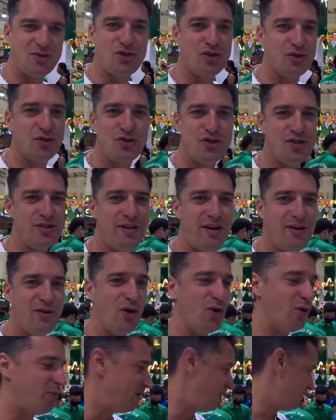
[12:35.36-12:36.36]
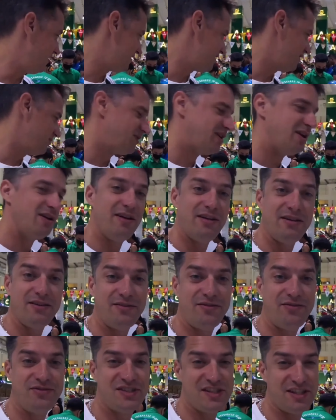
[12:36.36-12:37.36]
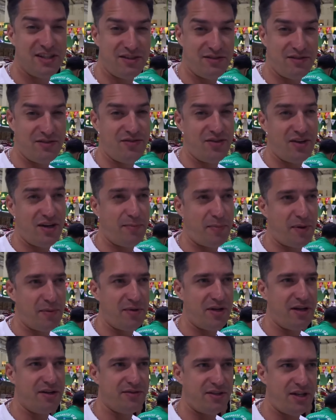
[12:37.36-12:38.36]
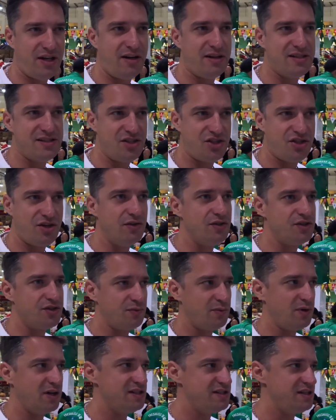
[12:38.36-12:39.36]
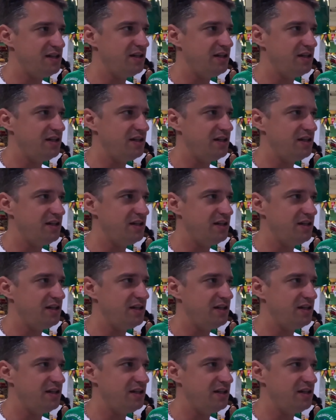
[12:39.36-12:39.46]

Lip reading: and bought something really expensive. In fact, the prices are about 3 times cheaper than in the